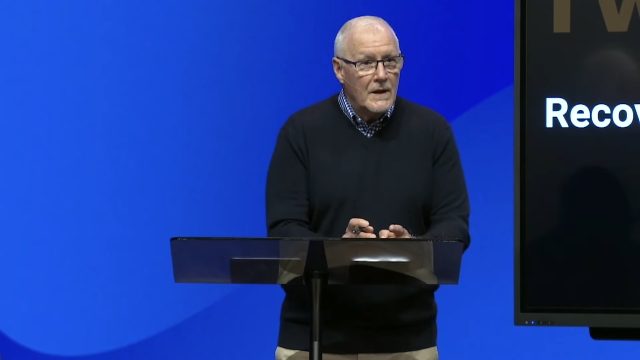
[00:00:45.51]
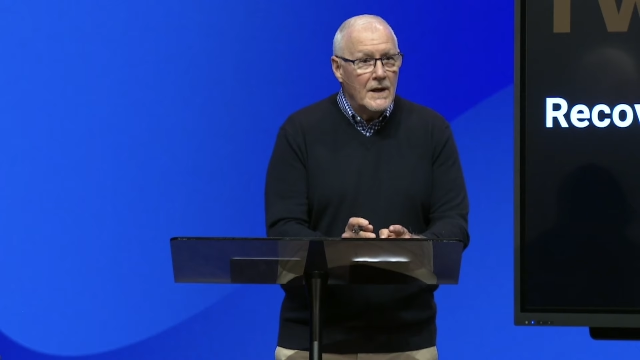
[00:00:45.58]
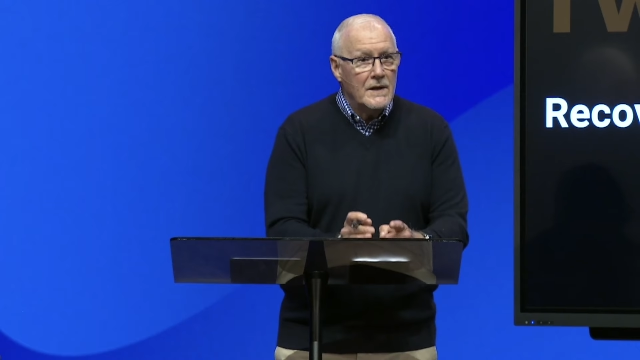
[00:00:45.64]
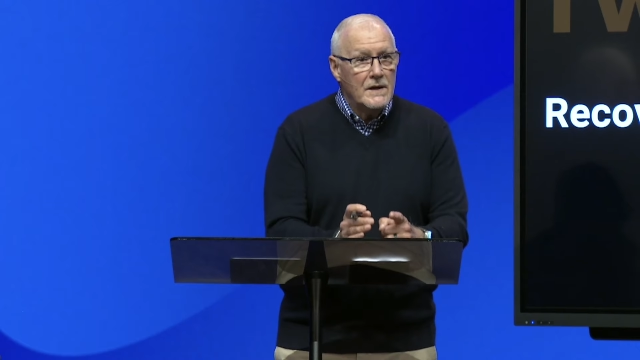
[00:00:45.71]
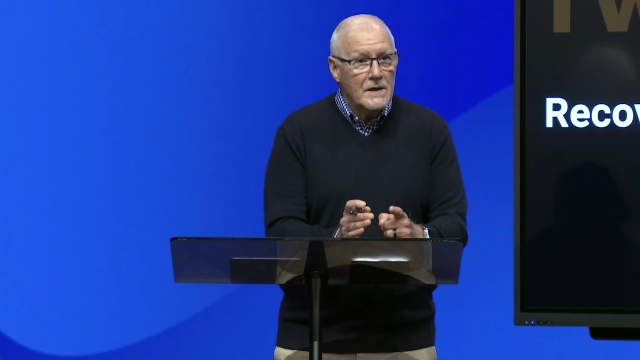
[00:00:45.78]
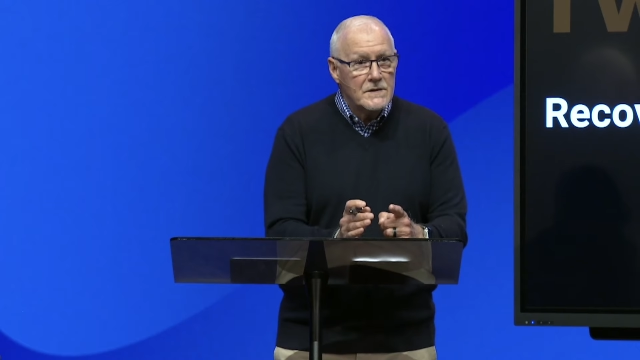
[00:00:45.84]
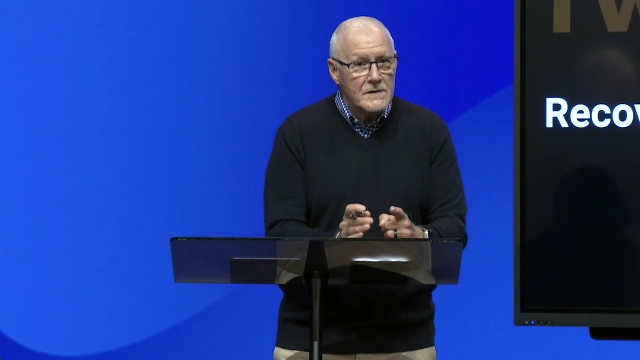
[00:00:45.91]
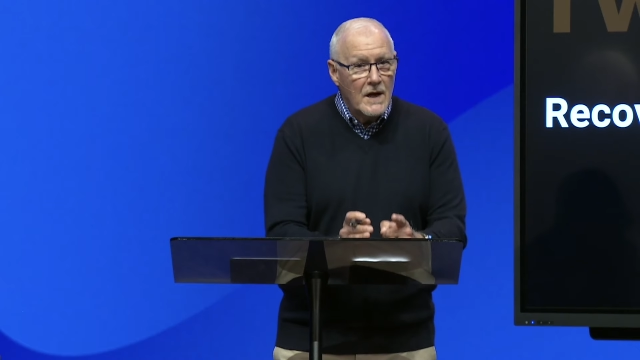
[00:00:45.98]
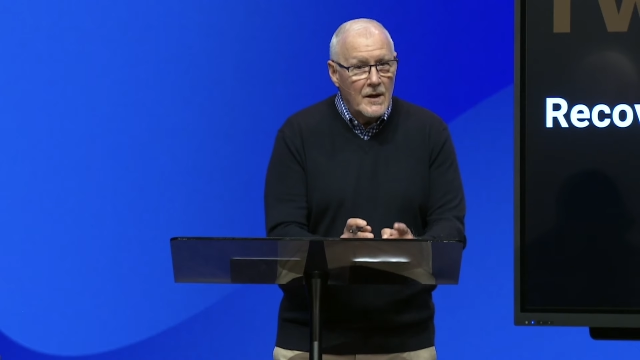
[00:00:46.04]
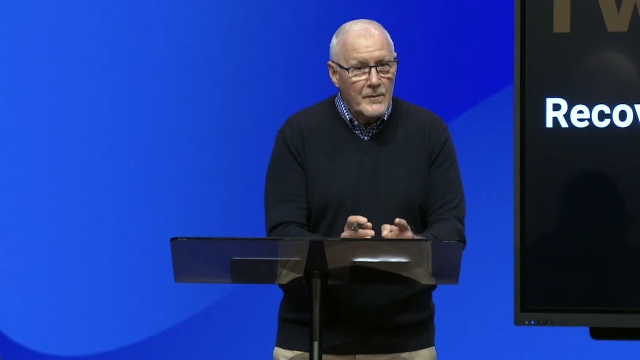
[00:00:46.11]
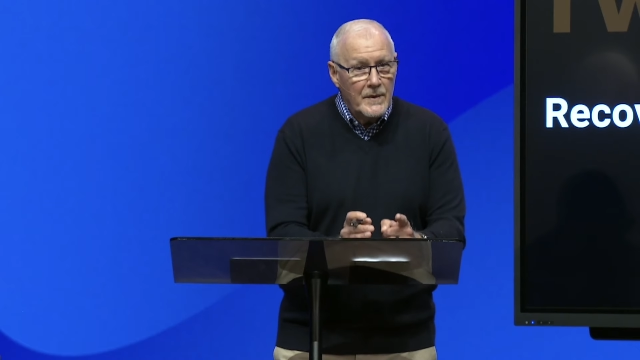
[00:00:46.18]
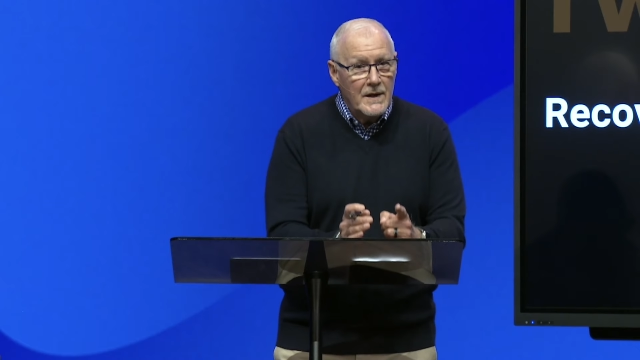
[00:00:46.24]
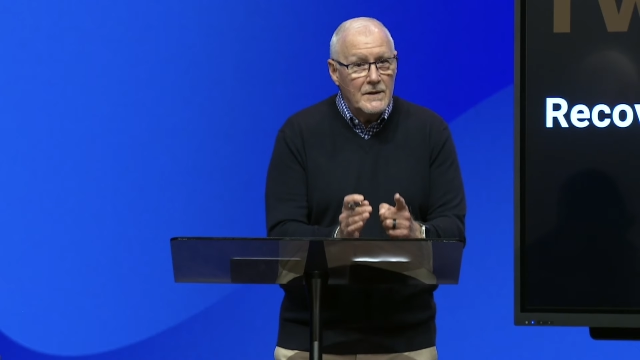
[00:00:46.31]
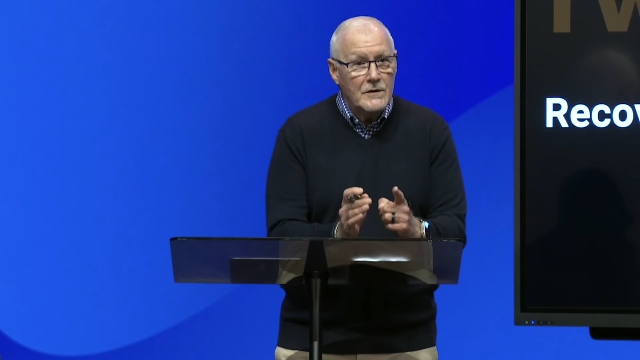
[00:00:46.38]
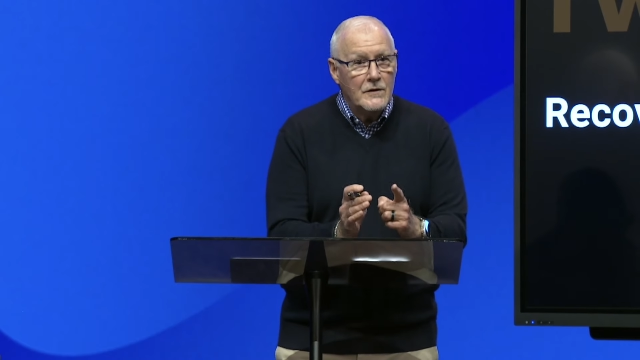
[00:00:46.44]
it does not
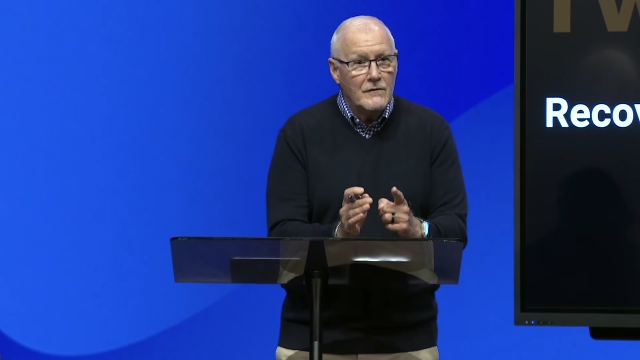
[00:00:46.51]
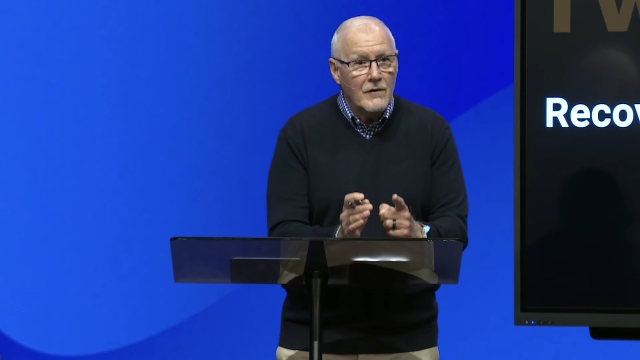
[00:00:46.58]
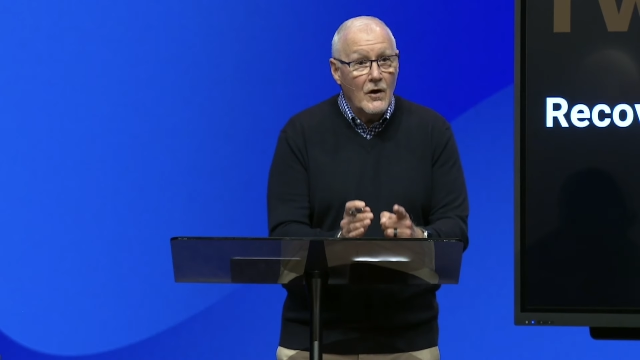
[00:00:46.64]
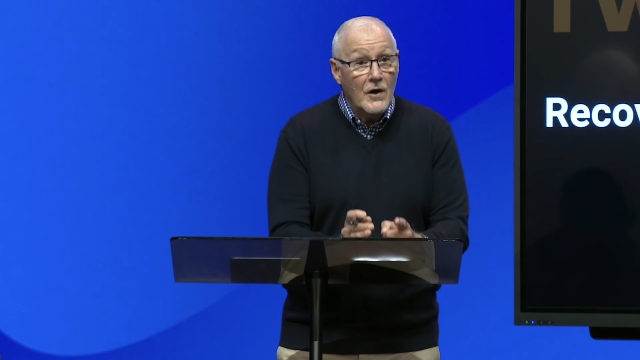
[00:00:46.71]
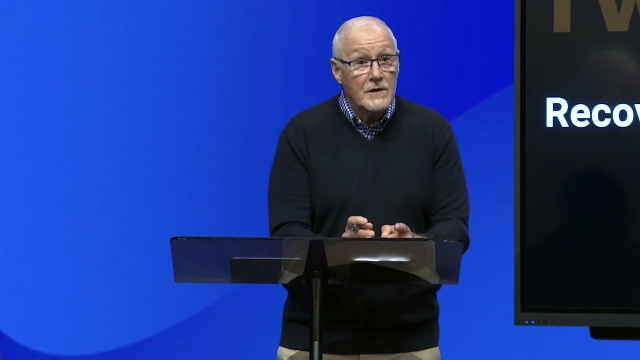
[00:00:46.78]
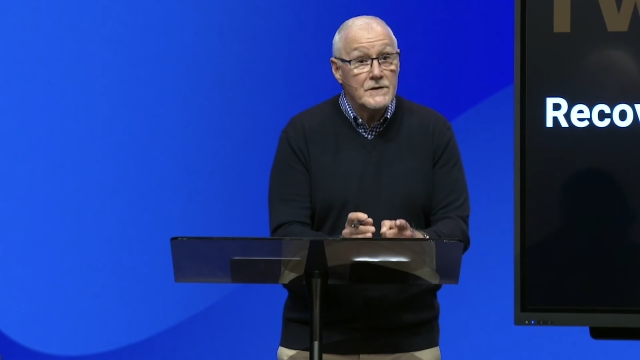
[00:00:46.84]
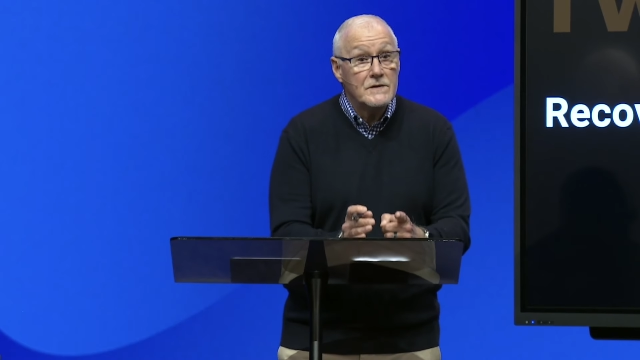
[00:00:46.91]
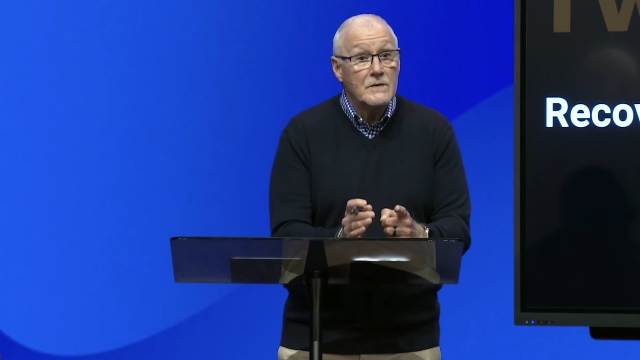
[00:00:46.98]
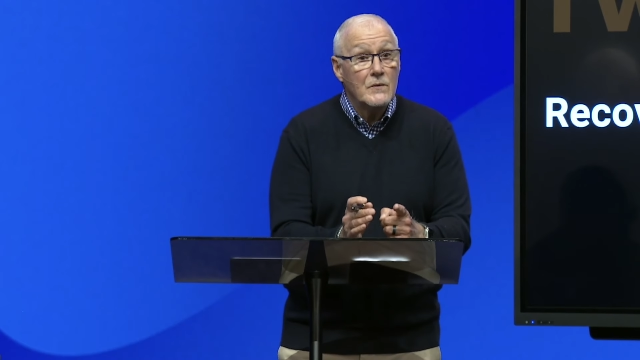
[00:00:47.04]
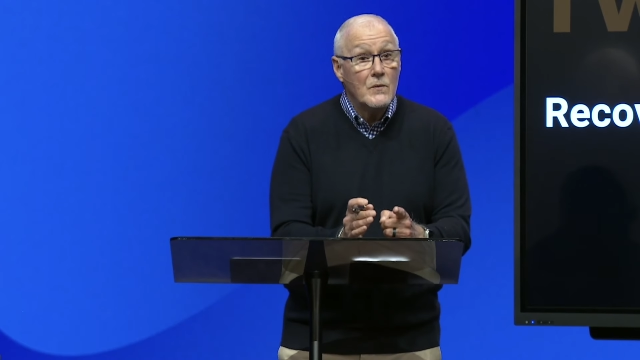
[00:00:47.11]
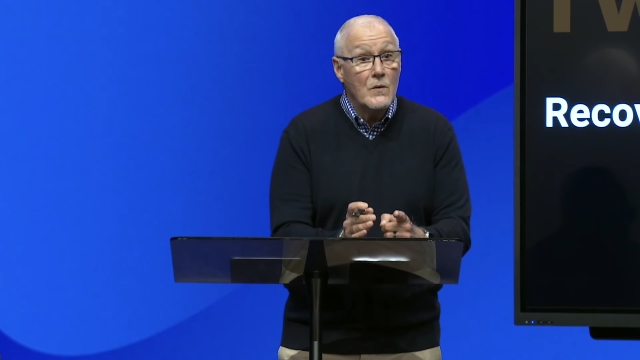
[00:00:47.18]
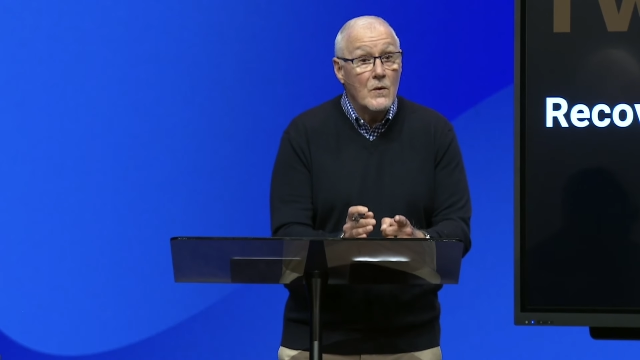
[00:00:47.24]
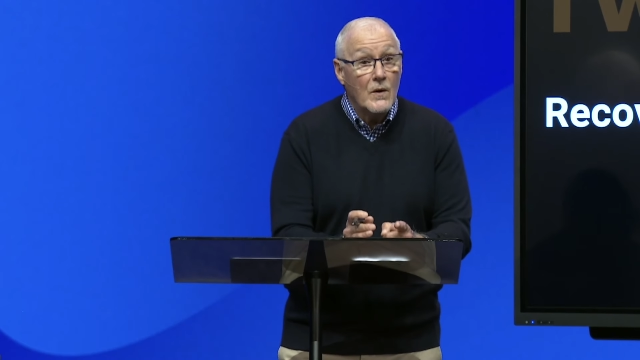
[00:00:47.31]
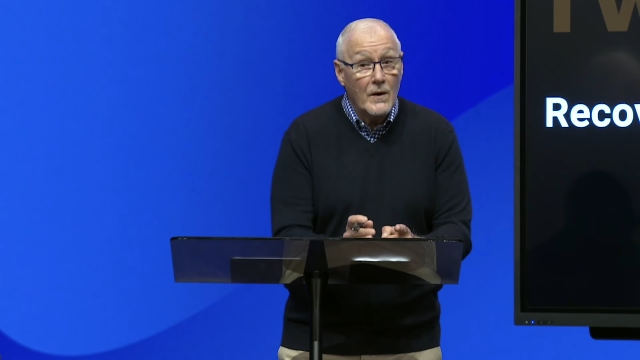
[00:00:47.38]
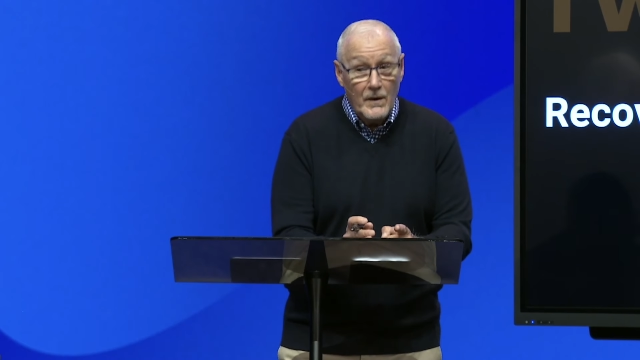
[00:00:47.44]
mean you've lost the
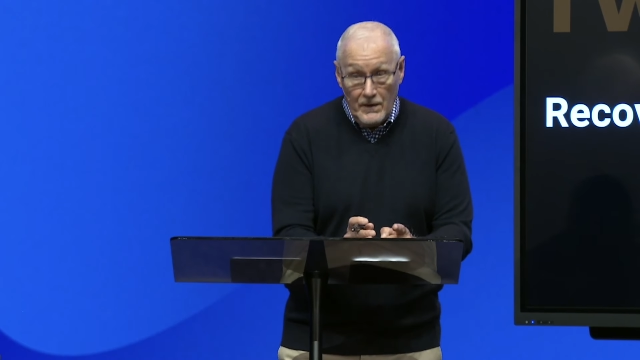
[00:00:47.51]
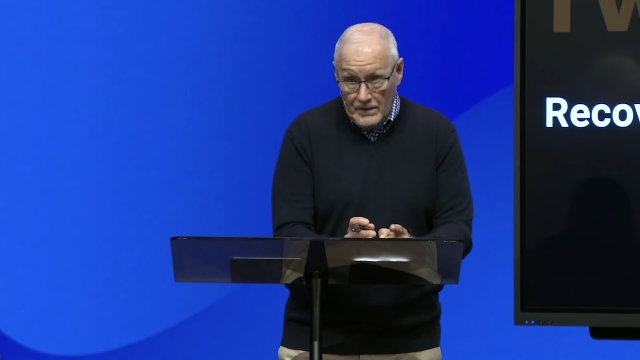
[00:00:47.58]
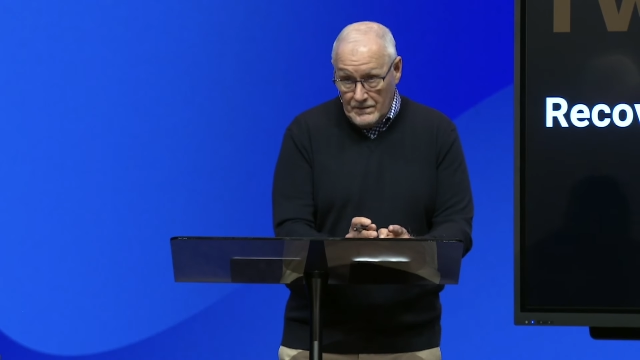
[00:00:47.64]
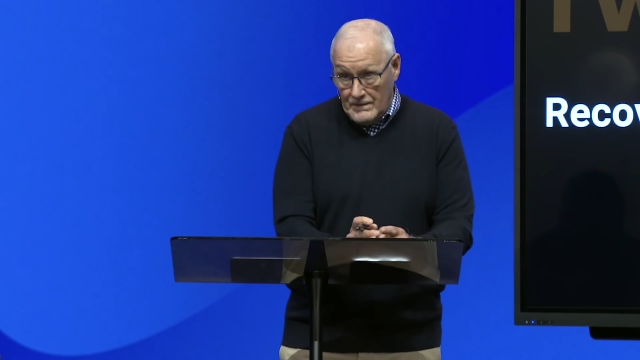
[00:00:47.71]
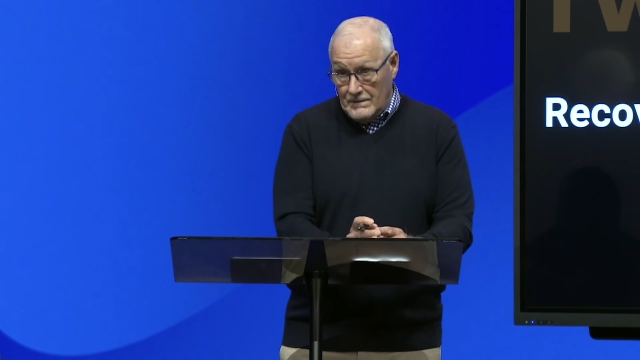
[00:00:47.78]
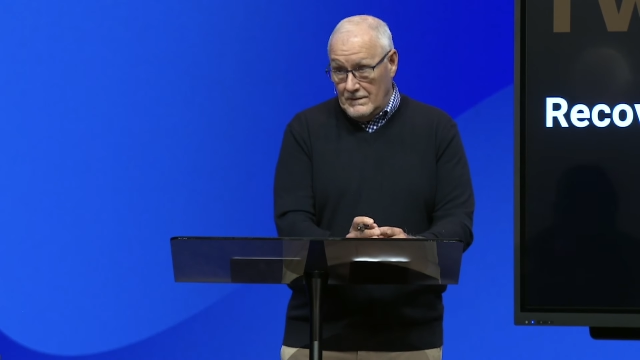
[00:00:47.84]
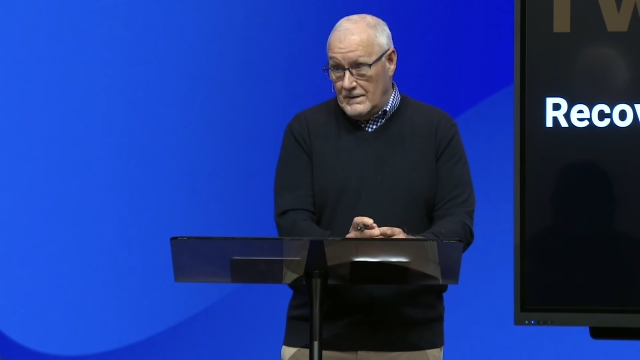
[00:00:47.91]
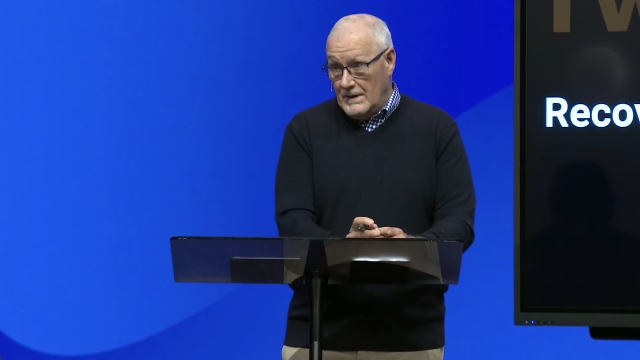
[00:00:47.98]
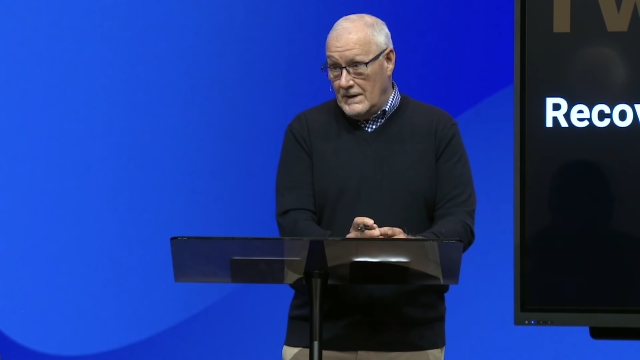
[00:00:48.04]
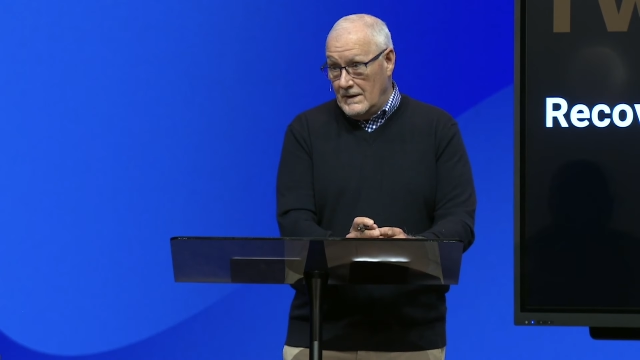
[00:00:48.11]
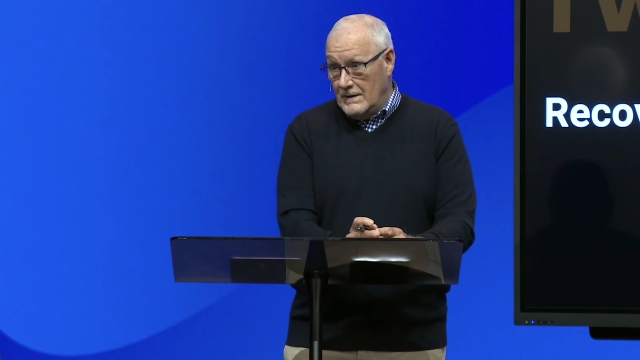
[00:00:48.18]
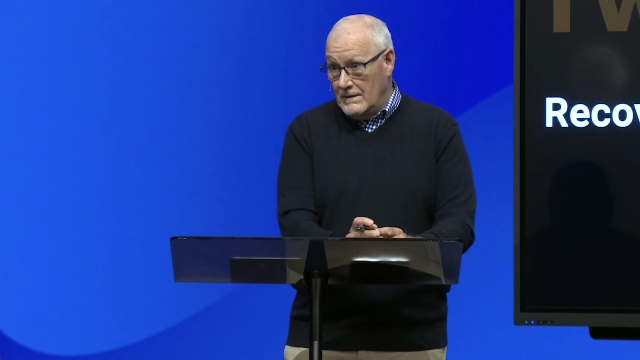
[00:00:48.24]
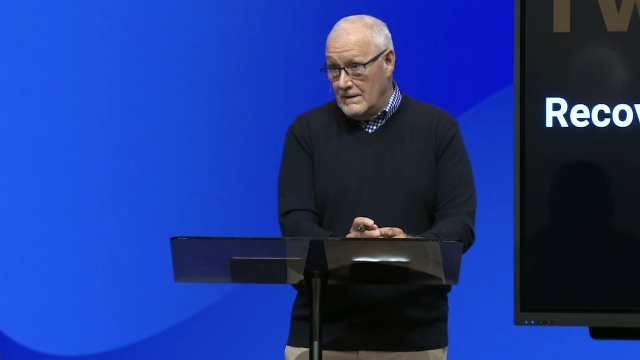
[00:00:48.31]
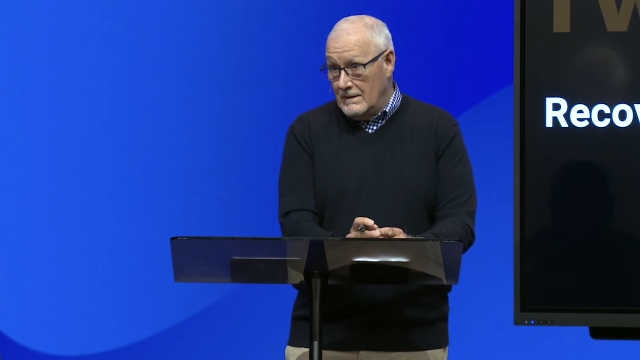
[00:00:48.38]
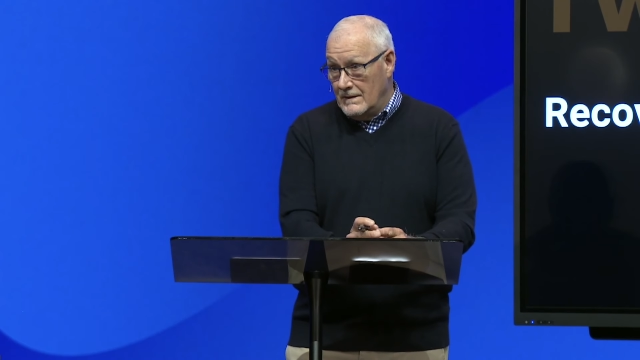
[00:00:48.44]
war.
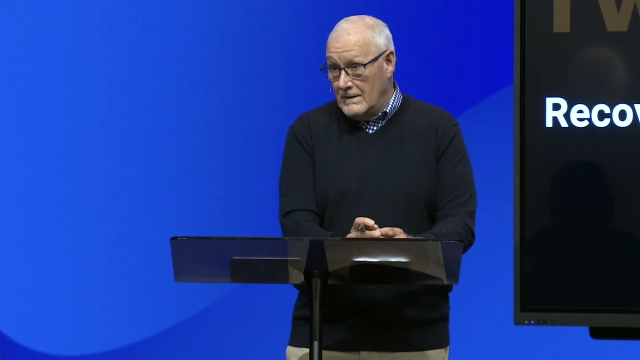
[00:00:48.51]
Okay?